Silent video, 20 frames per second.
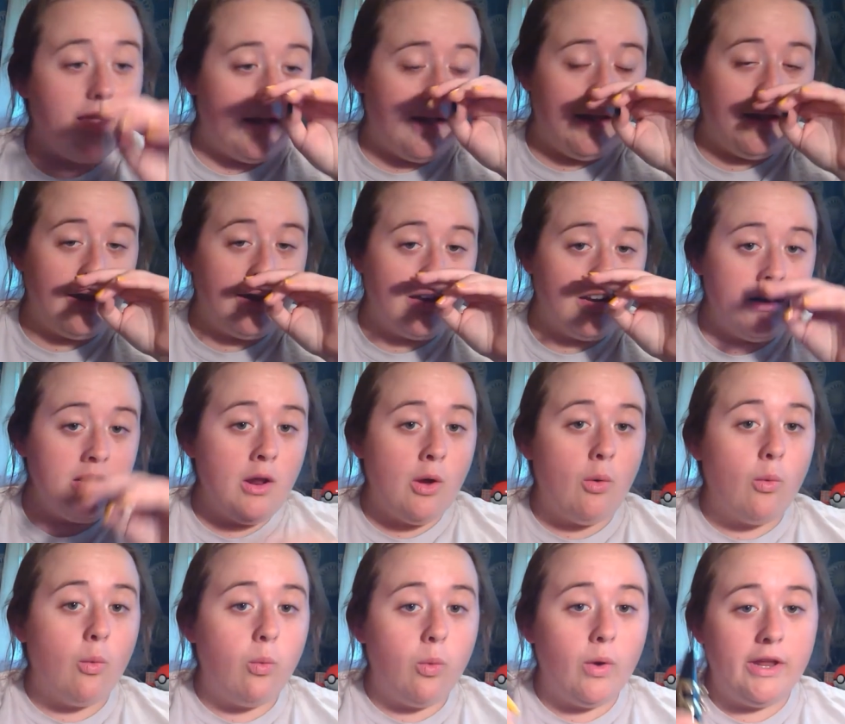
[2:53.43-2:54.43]
And
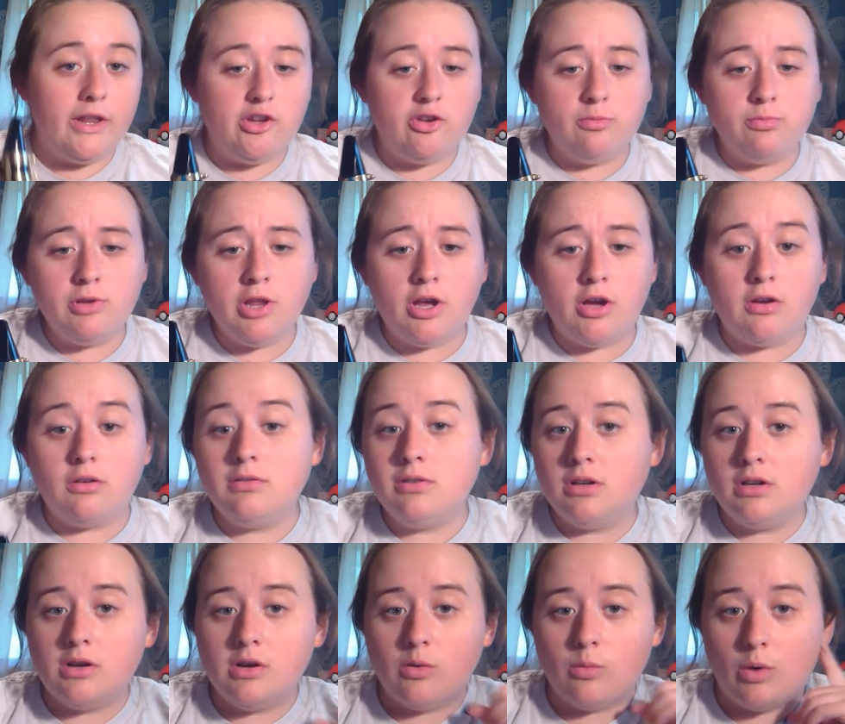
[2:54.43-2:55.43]
when you blow,
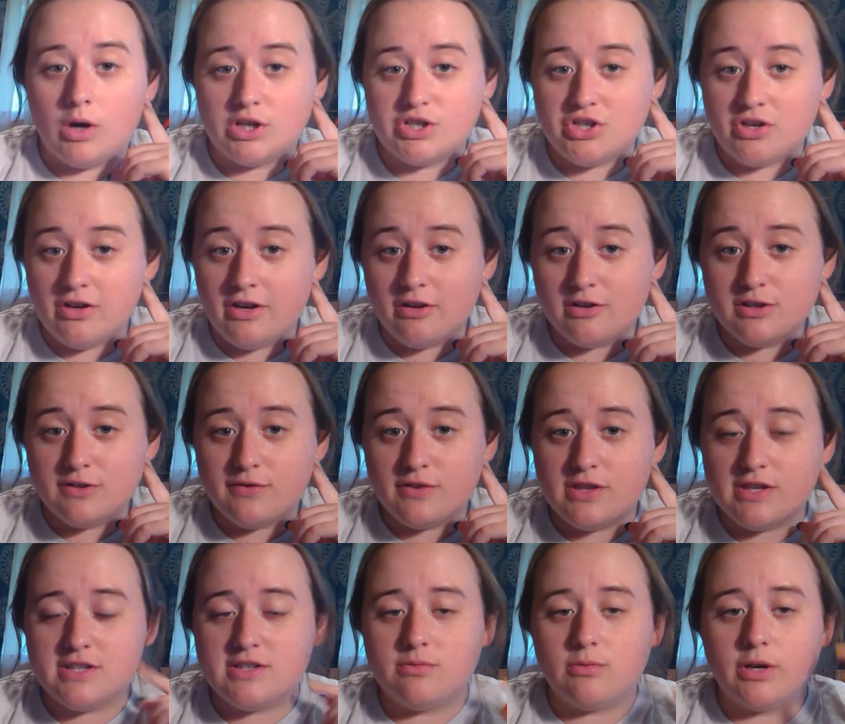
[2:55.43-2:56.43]
watch your ears for
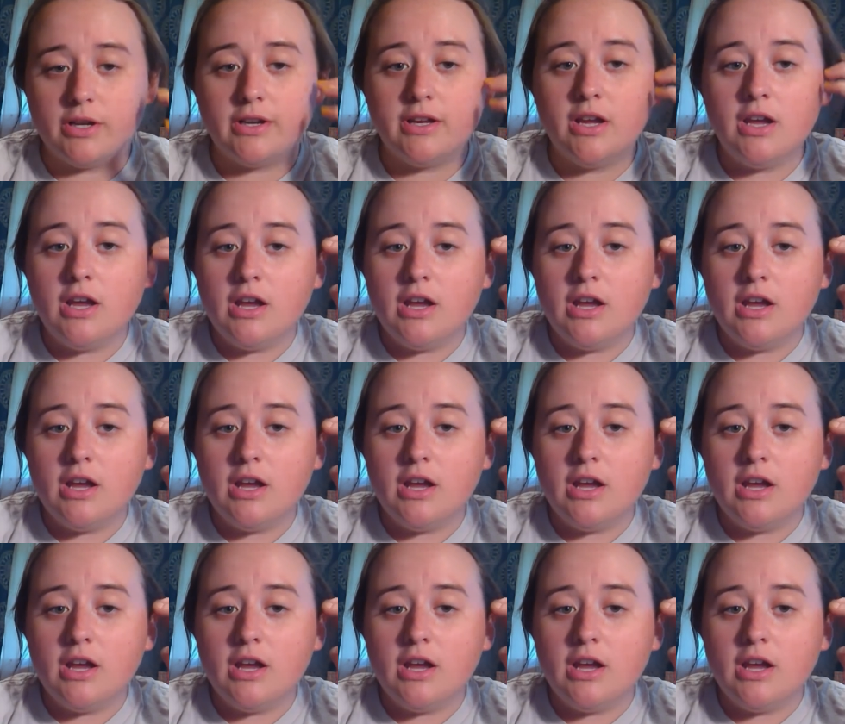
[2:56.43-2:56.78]
this one,